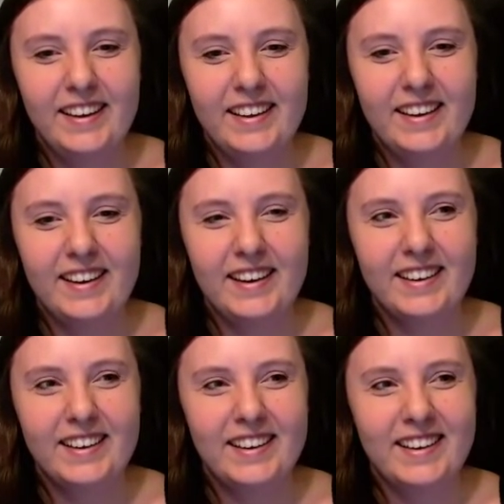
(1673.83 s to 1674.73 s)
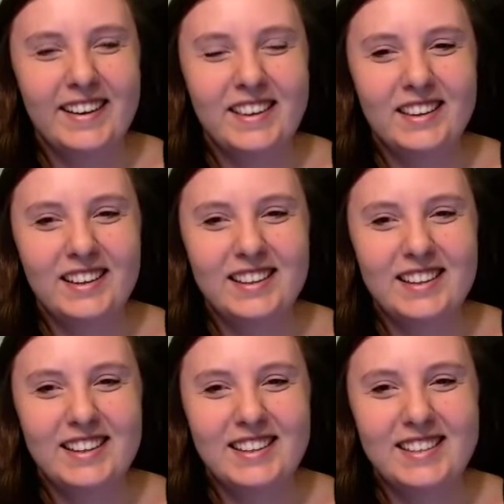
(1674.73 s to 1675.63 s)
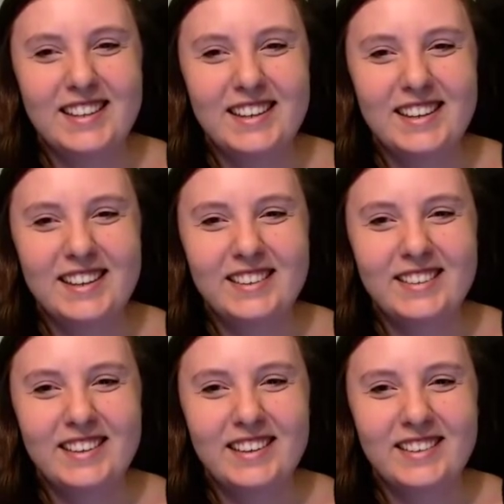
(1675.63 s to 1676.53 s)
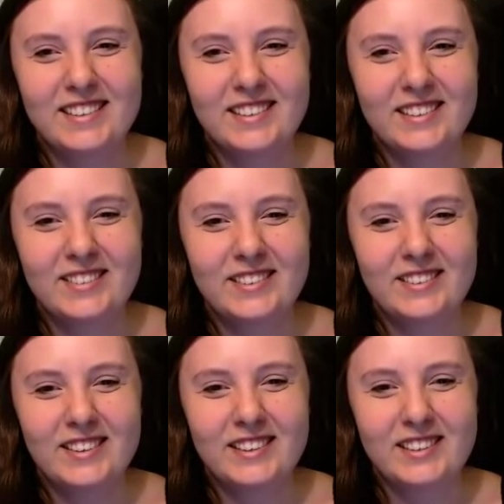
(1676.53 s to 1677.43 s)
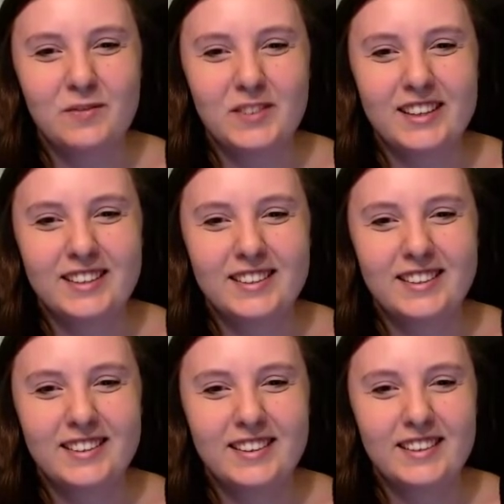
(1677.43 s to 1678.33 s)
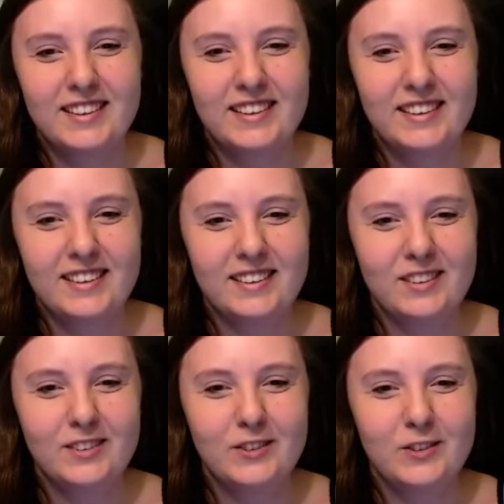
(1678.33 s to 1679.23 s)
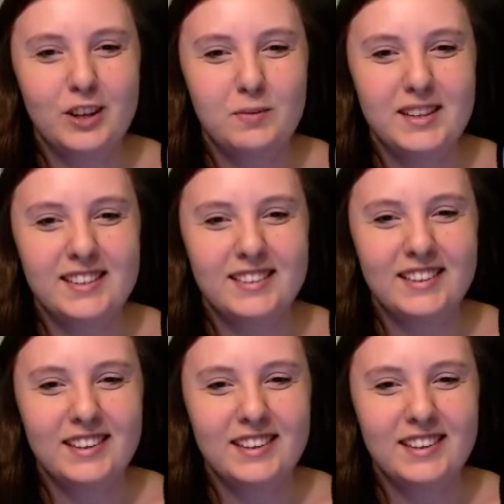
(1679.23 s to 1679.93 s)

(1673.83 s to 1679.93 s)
Yeah, I think that Dirk is not going to accept that. Don't do that, please.